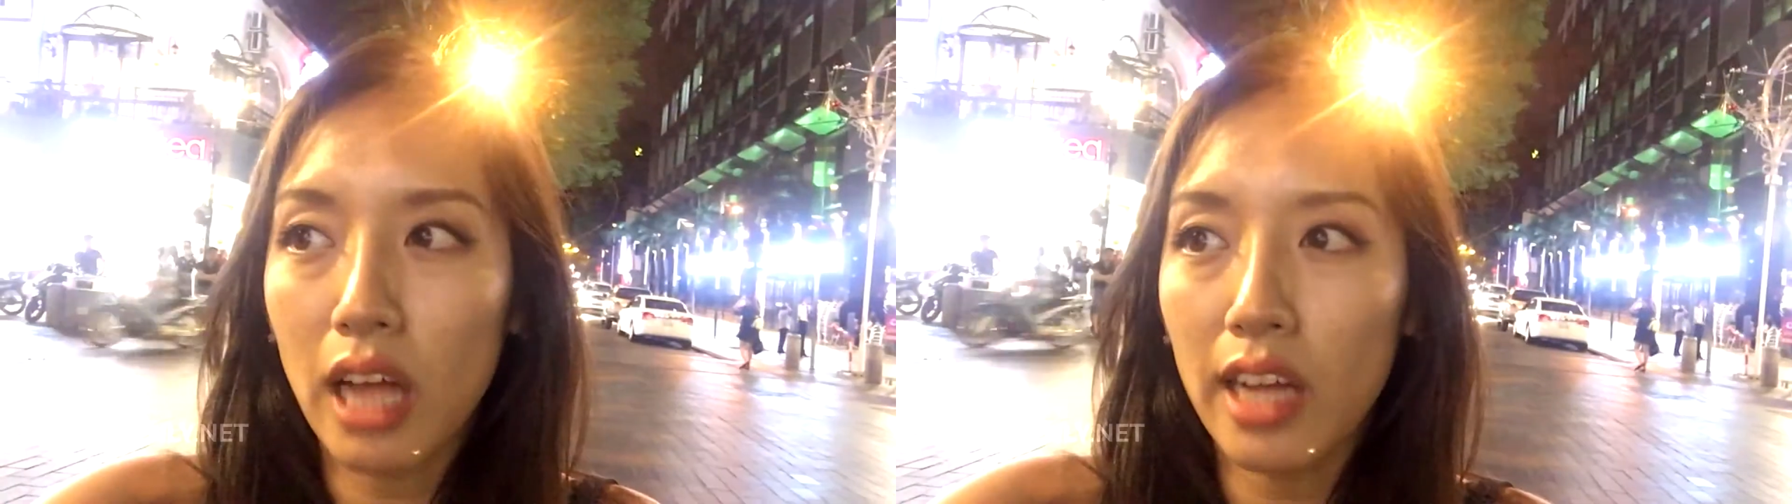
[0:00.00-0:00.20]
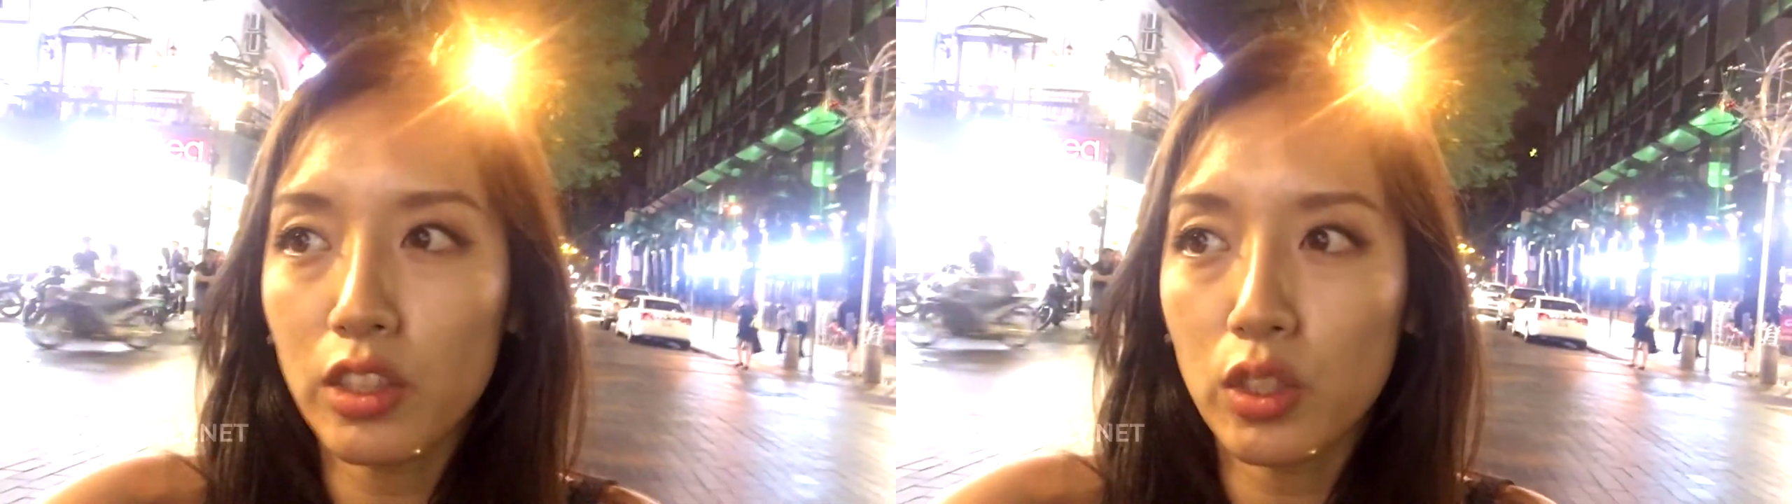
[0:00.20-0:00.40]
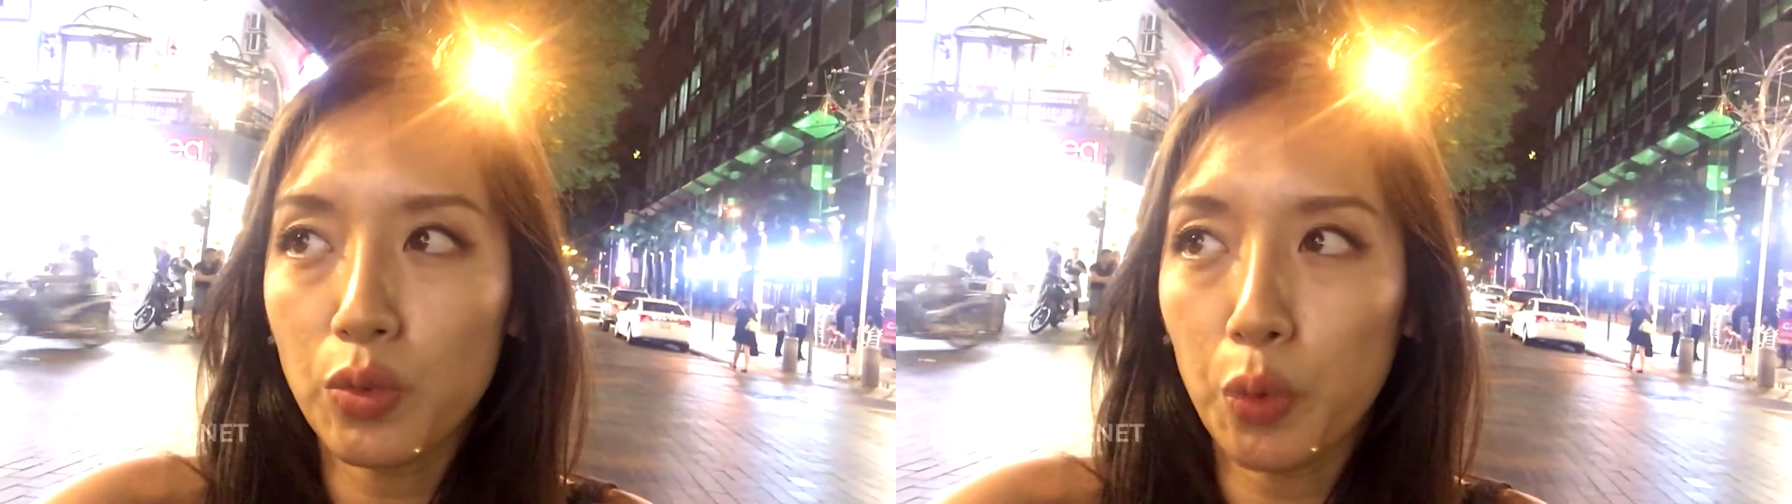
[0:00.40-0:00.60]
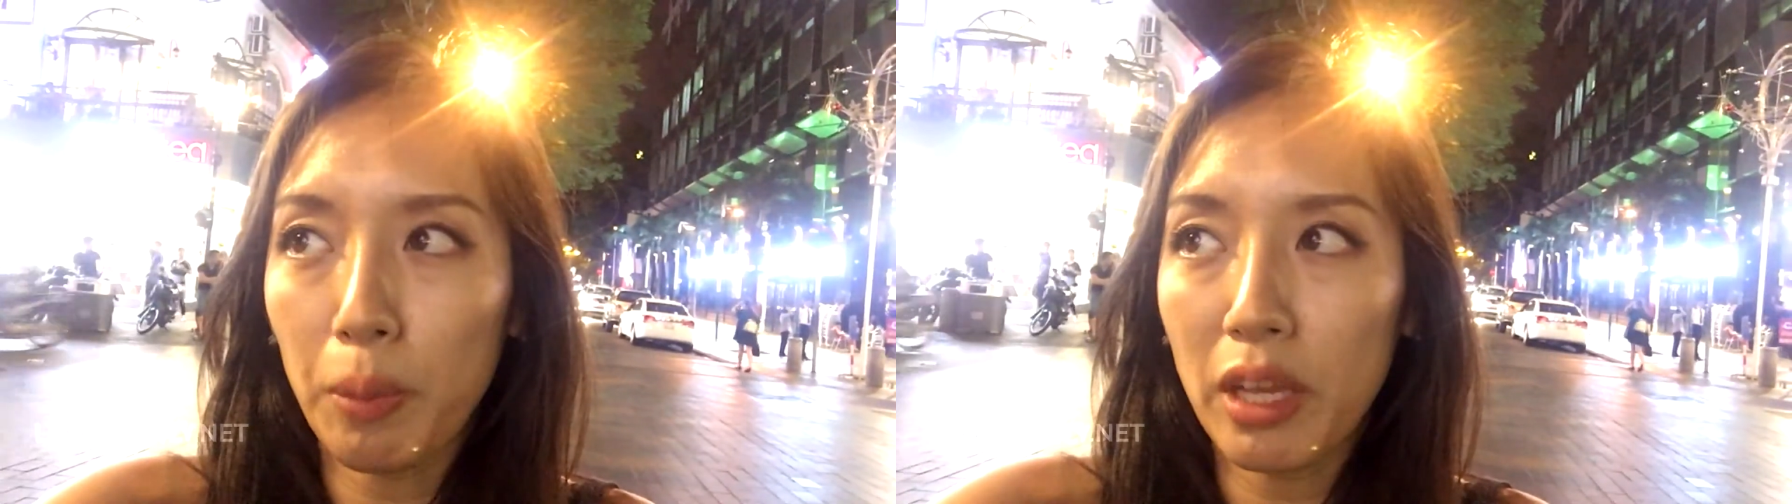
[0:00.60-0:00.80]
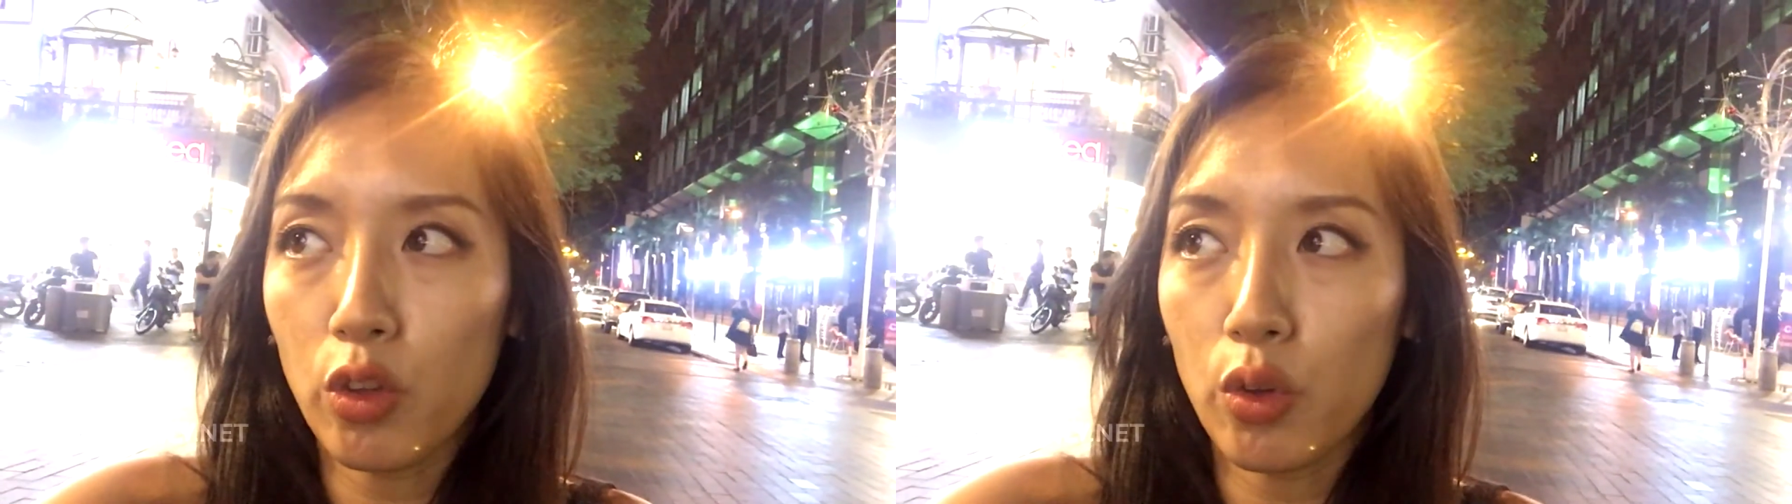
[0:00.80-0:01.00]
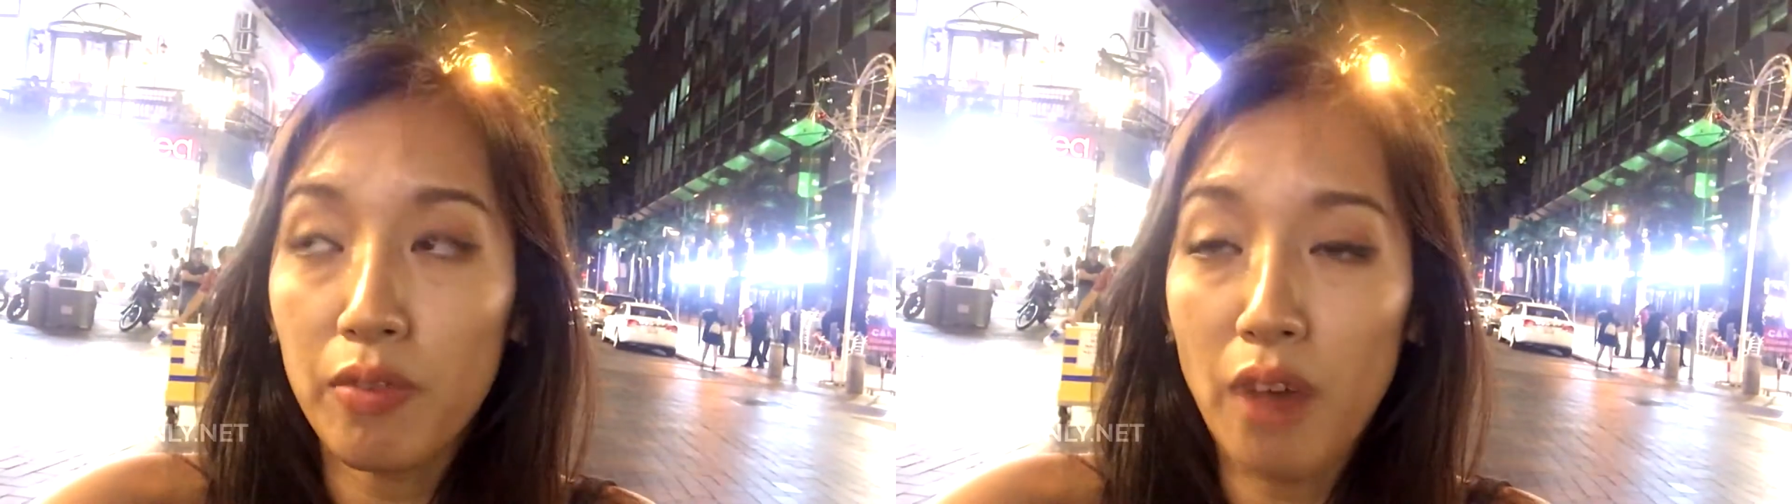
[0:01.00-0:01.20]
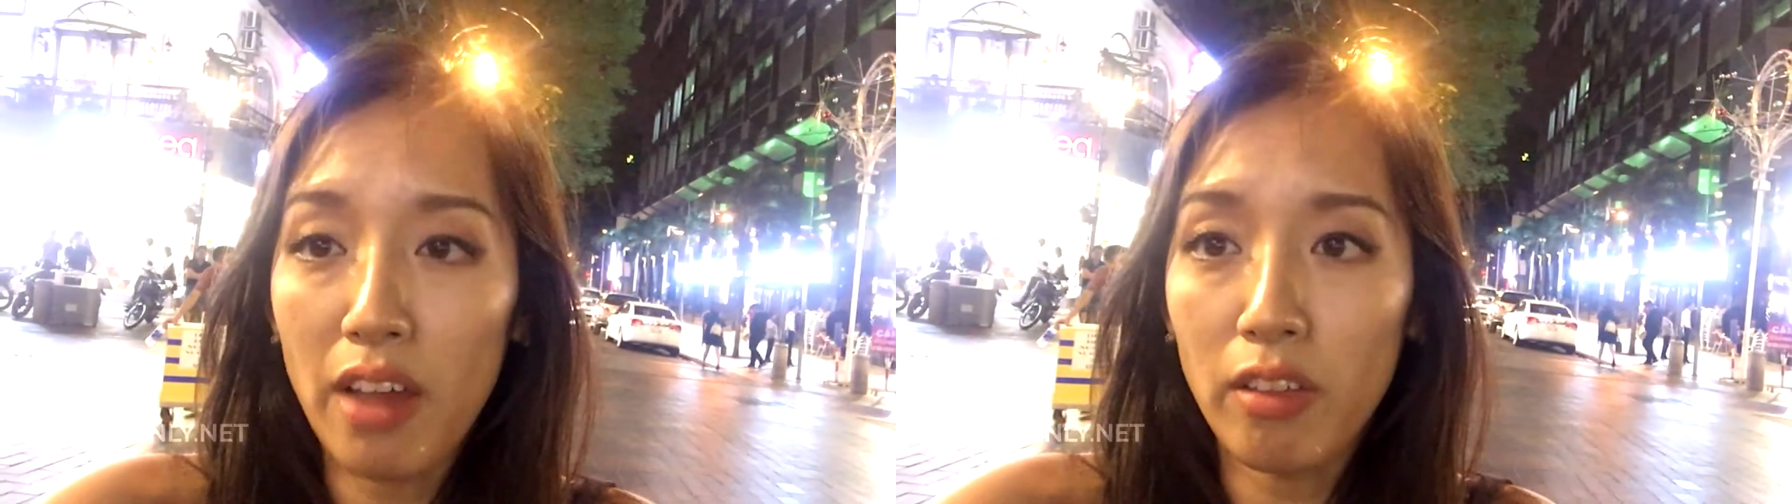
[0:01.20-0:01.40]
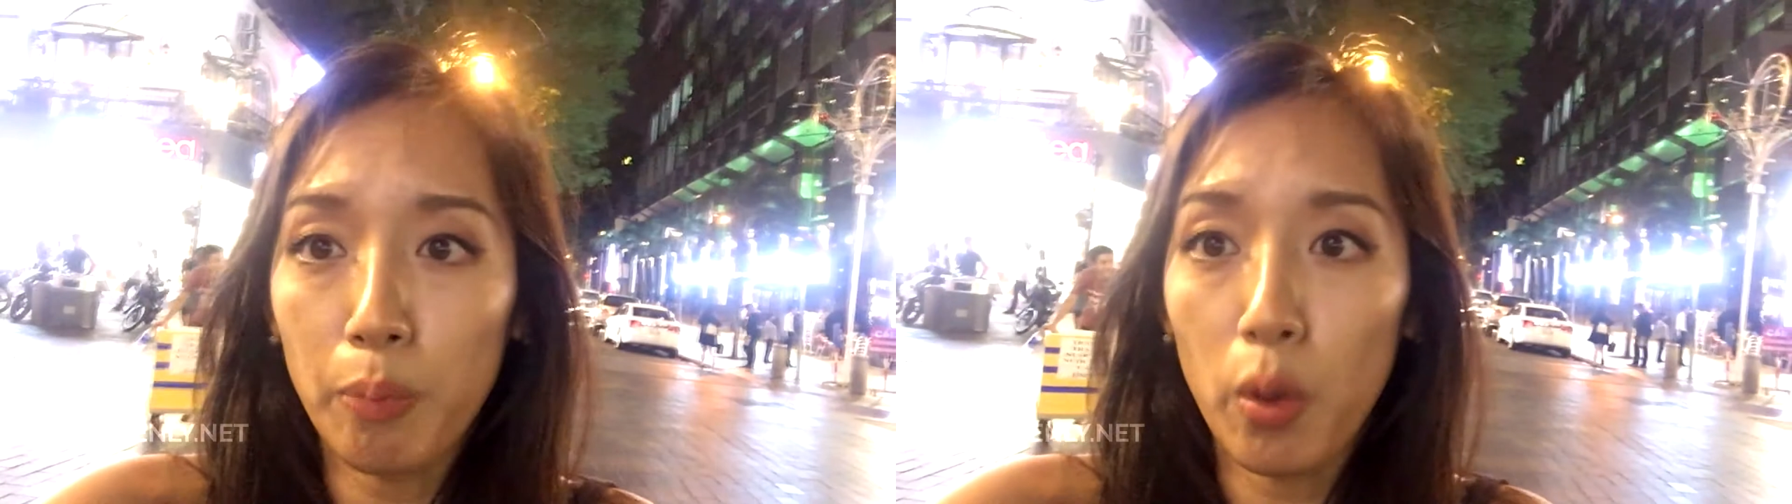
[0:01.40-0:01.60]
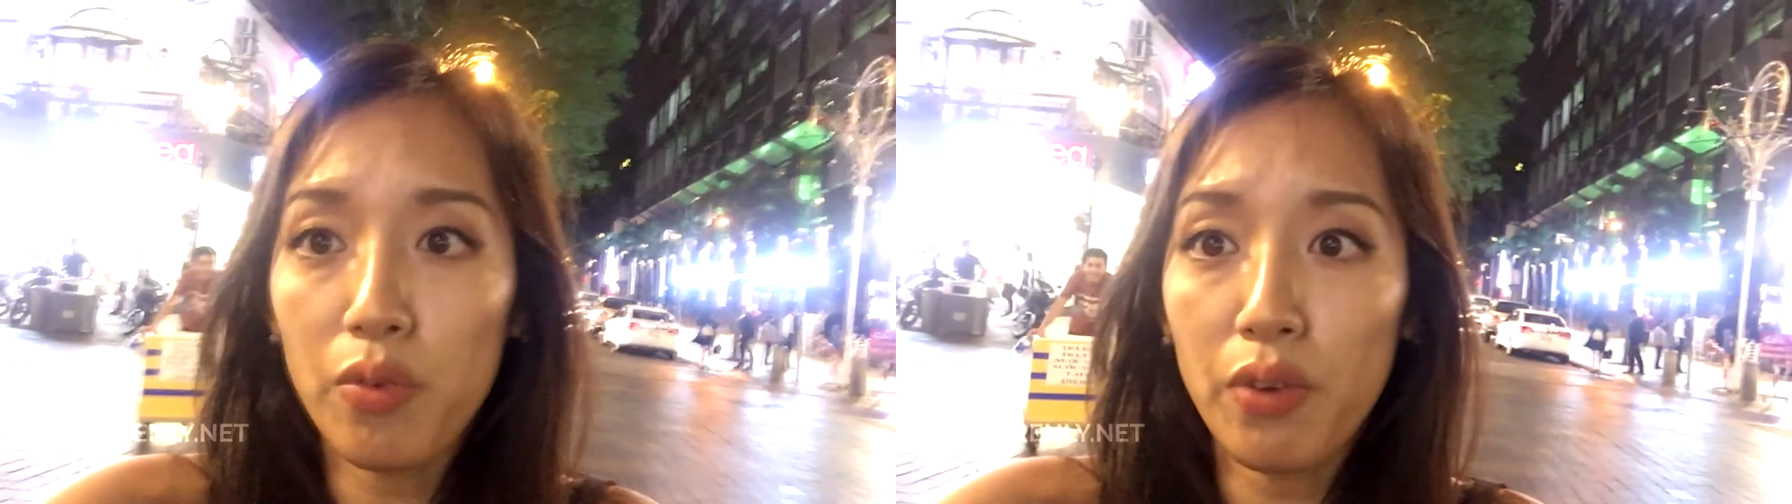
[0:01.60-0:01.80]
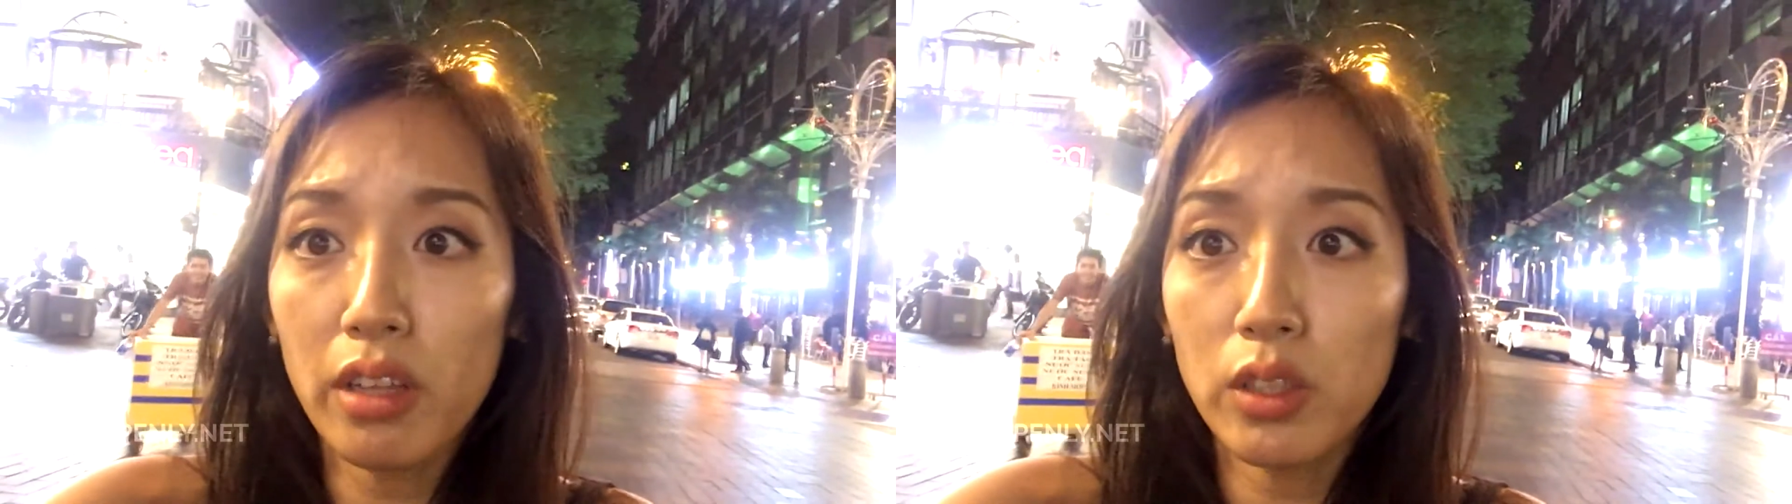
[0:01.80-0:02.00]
not just for me to find a boyfriend,